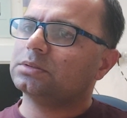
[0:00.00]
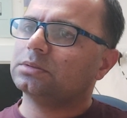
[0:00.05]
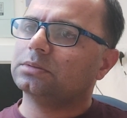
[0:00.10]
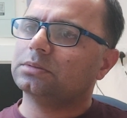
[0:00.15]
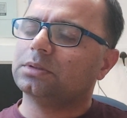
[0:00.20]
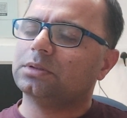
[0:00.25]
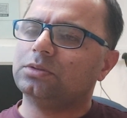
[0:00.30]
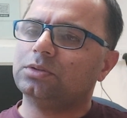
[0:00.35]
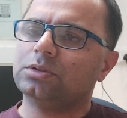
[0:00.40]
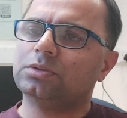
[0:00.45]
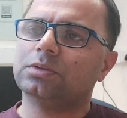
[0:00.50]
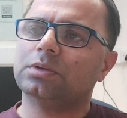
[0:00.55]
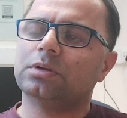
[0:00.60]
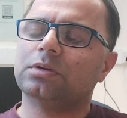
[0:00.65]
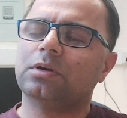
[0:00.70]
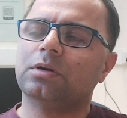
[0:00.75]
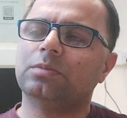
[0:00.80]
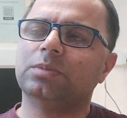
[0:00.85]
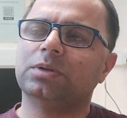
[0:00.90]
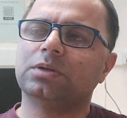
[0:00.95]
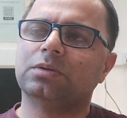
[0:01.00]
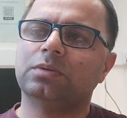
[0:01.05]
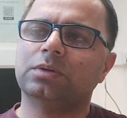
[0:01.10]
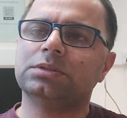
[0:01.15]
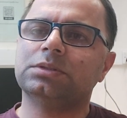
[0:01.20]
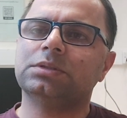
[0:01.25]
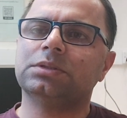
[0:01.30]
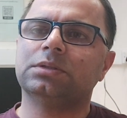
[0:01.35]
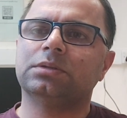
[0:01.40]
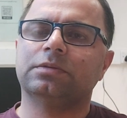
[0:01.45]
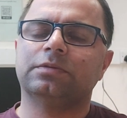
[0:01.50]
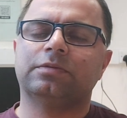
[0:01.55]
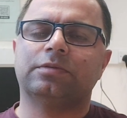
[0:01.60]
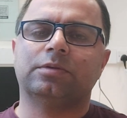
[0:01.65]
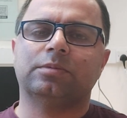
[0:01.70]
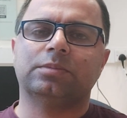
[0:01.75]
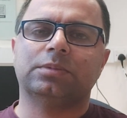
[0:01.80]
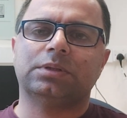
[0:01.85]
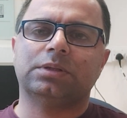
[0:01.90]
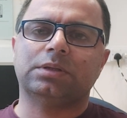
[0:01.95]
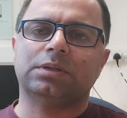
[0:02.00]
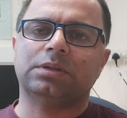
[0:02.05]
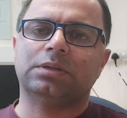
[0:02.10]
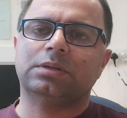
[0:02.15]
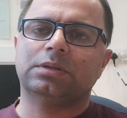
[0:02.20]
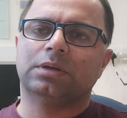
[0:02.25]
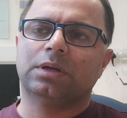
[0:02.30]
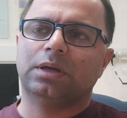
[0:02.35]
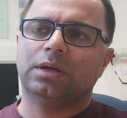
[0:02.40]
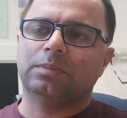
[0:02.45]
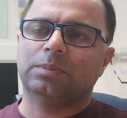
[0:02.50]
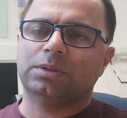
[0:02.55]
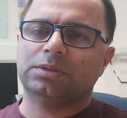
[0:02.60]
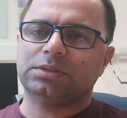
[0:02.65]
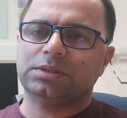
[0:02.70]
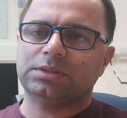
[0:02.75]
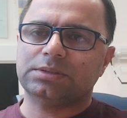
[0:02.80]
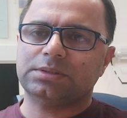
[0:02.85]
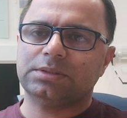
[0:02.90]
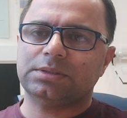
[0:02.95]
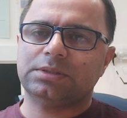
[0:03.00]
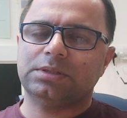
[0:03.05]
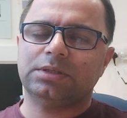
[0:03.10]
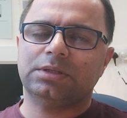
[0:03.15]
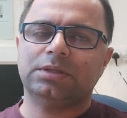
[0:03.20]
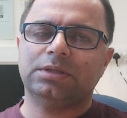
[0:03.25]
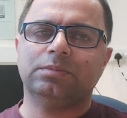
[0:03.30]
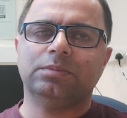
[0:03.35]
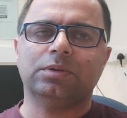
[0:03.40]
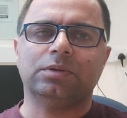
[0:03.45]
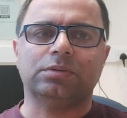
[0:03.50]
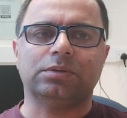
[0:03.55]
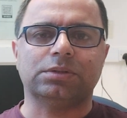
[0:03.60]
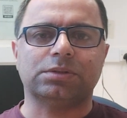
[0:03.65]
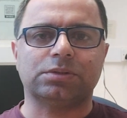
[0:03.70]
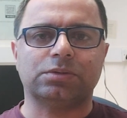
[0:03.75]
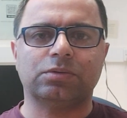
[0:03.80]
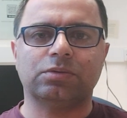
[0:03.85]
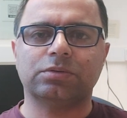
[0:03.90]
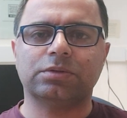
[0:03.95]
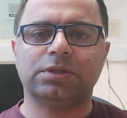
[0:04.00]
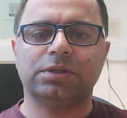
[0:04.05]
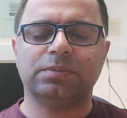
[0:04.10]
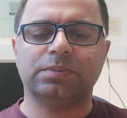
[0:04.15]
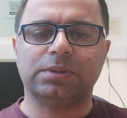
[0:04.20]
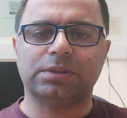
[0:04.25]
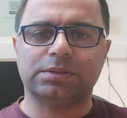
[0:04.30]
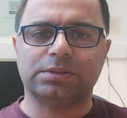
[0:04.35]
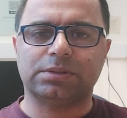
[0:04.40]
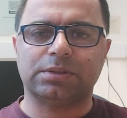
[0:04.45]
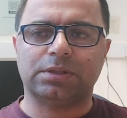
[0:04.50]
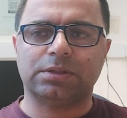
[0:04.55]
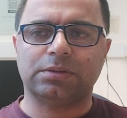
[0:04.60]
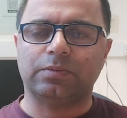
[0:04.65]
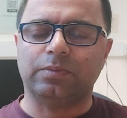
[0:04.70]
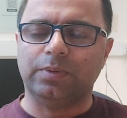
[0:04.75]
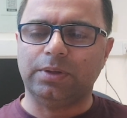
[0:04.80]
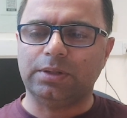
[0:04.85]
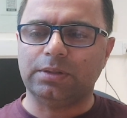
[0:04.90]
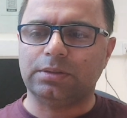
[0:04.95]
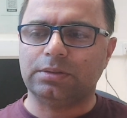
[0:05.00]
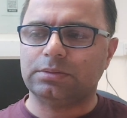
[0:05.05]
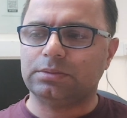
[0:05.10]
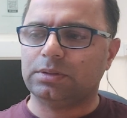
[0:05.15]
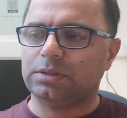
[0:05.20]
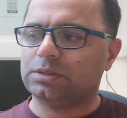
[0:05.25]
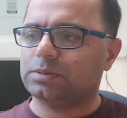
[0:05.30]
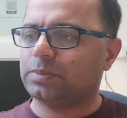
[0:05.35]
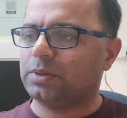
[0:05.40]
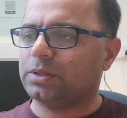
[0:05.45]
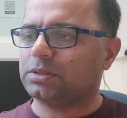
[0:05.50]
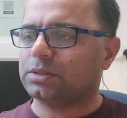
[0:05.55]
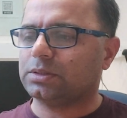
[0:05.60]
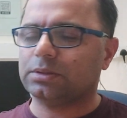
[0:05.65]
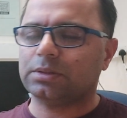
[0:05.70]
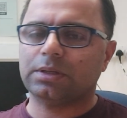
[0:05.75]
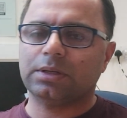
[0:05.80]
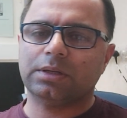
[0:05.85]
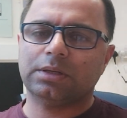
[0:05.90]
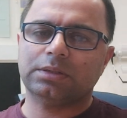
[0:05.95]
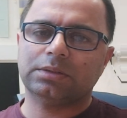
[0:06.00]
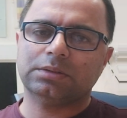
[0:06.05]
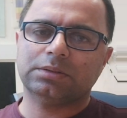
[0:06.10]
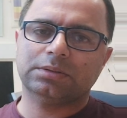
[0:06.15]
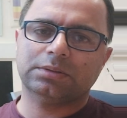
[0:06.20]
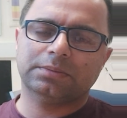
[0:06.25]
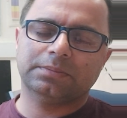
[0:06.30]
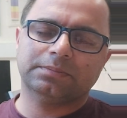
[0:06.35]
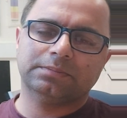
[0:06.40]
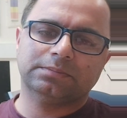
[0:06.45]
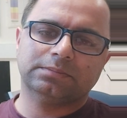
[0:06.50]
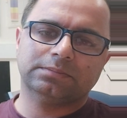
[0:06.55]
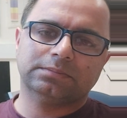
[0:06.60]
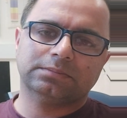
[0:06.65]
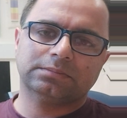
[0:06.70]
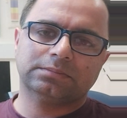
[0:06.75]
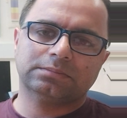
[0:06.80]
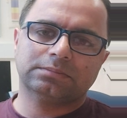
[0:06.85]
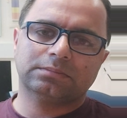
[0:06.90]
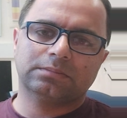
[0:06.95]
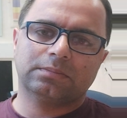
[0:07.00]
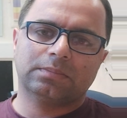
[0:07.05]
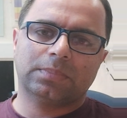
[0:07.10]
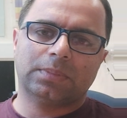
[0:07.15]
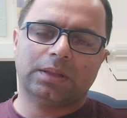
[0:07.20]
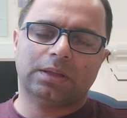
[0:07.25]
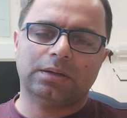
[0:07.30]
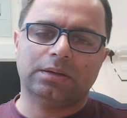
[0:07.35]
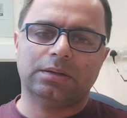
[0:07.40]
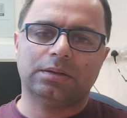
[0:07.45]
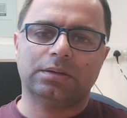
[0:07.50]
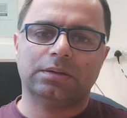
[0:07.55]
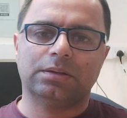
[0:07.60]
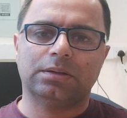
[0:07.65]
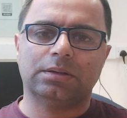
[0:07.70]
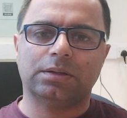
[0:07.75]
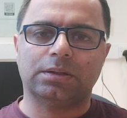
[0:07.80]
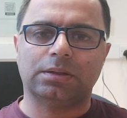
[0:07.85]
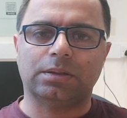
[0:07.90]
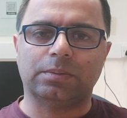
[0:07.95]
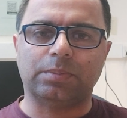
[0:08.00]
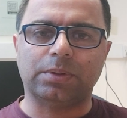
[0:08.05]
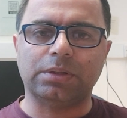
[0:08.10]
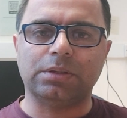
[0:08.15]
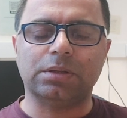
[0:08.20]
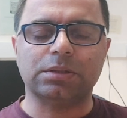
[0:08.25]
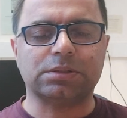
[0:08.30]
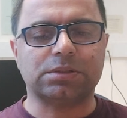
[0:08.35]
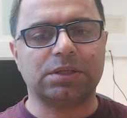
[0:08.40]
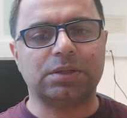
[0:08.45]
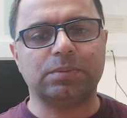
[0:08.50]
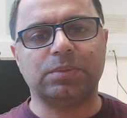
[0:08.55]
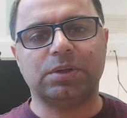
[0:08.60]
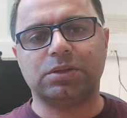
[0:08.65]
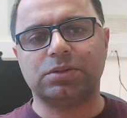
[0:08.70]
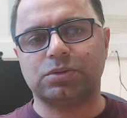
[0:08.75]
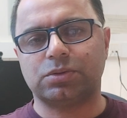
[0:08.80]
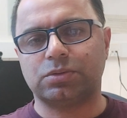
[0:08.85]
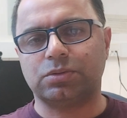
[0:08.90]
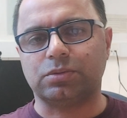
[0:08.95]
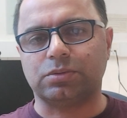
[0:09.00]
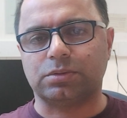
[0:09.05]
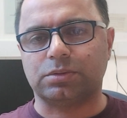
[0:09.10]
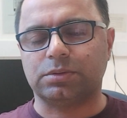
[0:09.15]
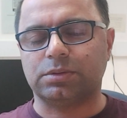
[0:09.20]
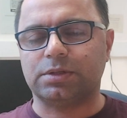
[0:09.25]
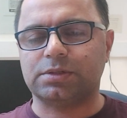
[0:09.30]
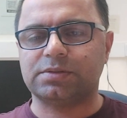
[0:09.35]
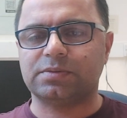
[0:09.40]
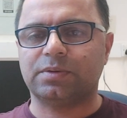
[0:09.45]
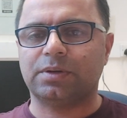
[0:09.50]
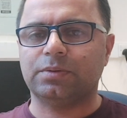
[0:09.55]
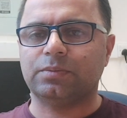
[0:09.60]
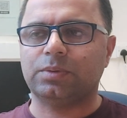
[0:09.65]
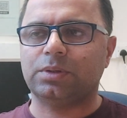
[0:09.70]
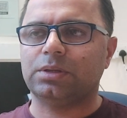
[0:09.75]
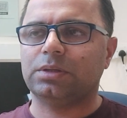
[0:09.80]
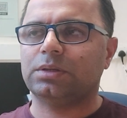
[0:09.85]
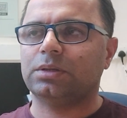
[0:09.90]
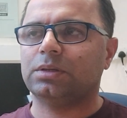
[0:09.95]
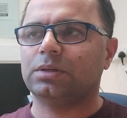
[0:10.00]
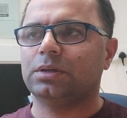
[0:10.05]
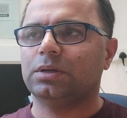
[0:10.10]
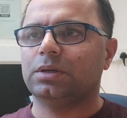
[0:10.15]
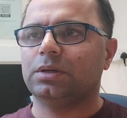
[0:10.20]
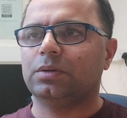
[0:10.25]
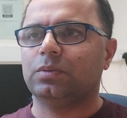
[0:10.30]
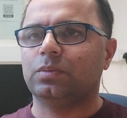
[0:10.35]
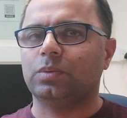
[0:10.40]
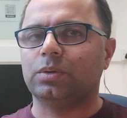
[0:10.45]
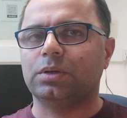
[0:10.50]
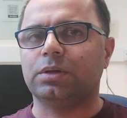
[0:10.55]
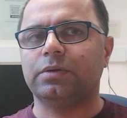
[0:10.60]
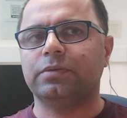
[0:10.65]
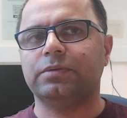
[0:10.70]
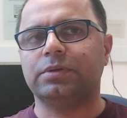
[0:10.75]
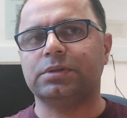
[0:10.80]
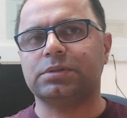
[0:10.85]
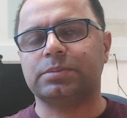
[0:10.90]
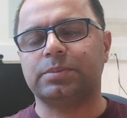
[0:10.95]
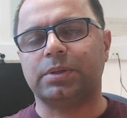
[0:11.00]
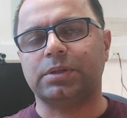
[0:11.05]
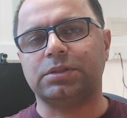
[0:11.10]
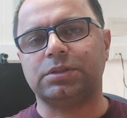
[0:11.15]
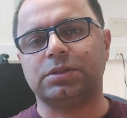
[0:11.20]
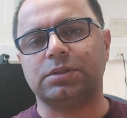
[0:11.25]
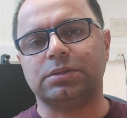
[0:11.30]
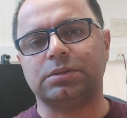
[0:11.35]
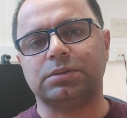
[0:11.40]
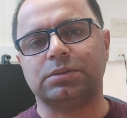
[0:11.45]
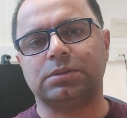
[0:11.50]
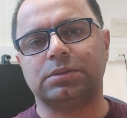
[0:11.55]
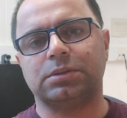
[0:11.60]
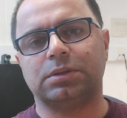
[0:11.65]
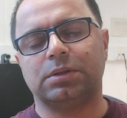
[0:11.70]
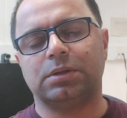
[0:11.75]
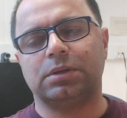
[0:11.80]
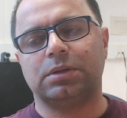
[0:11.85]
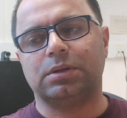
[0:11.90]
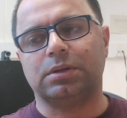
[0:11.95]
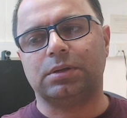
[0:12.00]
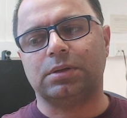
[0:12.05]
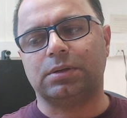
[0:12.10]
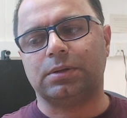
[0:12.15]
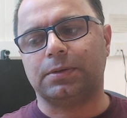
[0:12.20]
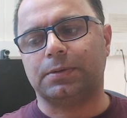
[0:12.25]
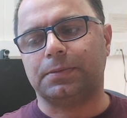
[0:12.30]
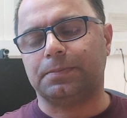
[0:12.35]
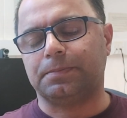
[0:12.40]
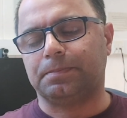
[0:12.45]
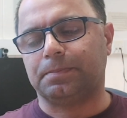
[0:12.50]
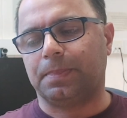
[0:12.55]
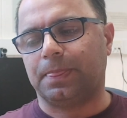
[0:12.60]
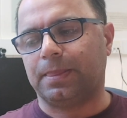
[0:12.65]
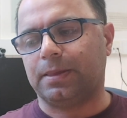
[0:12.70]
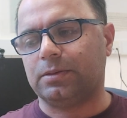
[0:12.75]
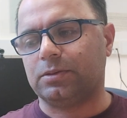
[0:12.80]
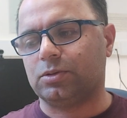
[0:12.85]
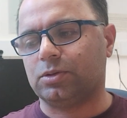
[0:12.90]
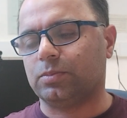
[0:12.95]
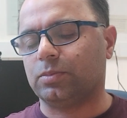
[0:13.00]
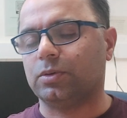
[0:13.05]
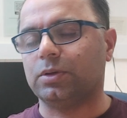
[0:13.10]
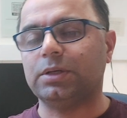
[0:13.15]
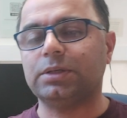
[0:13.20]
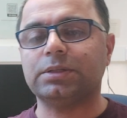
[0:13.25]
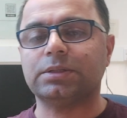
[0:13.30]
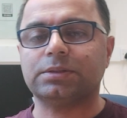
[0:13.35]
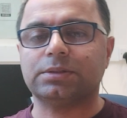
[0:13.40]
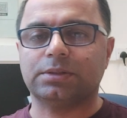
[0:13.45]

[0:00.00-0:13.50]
the usual common question from the emergency team or the stroke team is that, well, this patient had a big ischemic stroke. That's why we give this patient thrombolytic